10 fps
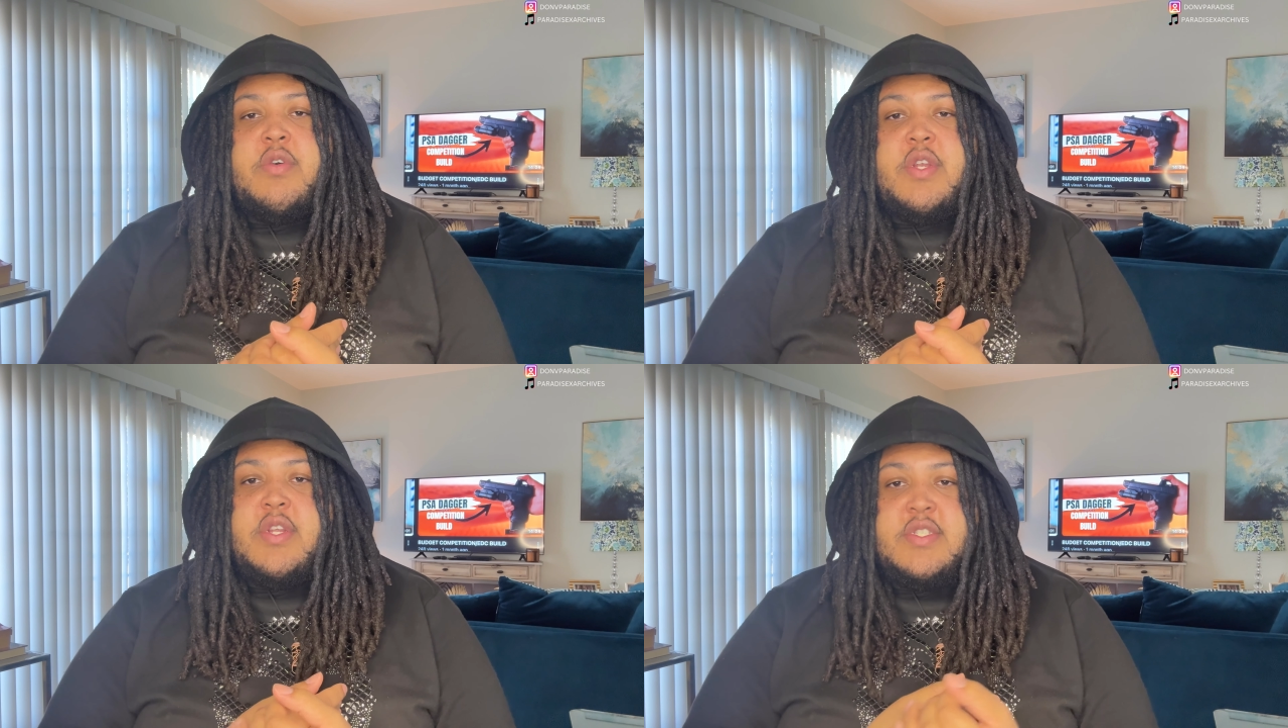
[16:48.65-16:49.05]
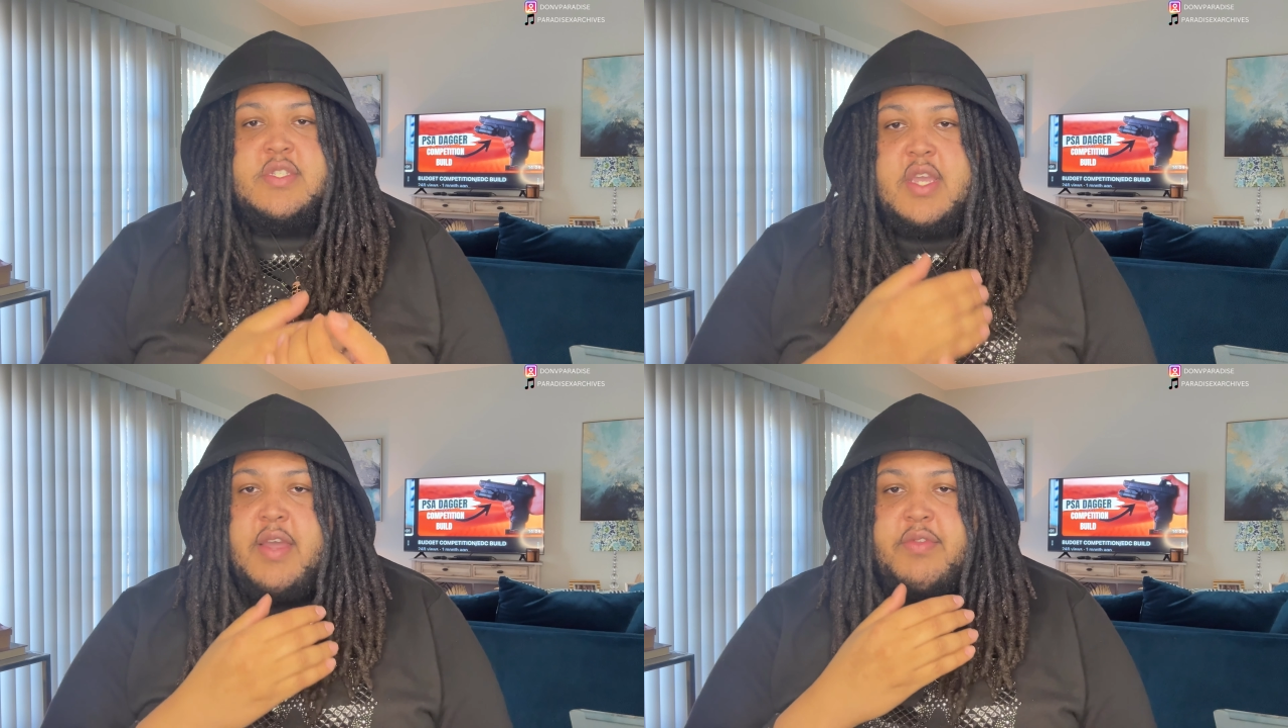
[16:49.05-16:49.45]
It doesn't
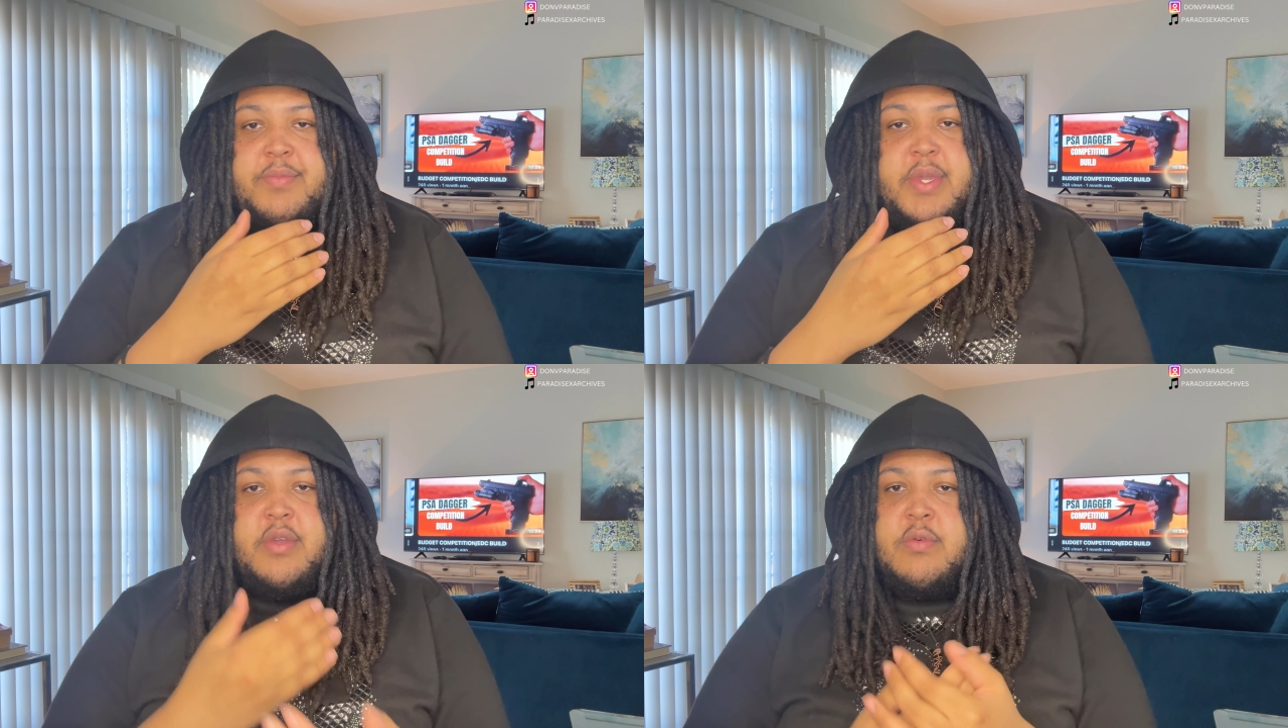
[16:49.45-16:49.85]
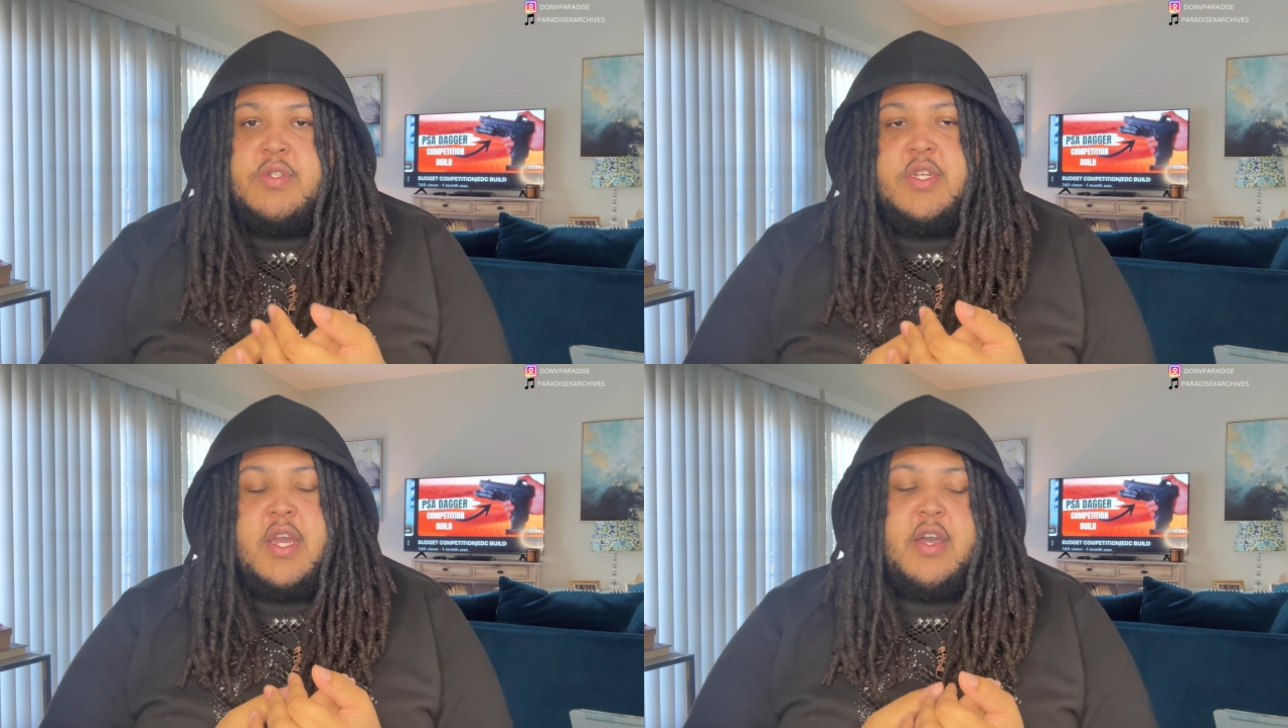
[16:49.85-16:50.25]
have to be
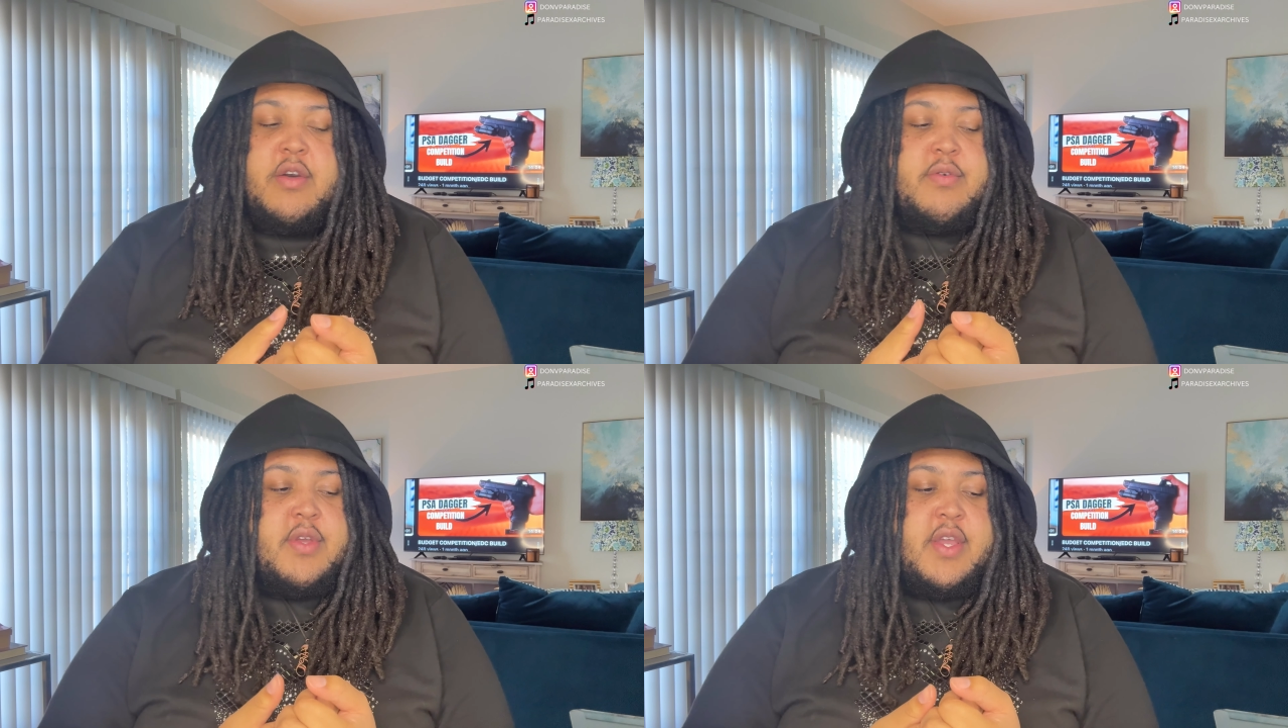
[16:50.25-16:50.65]
Gucci'd out.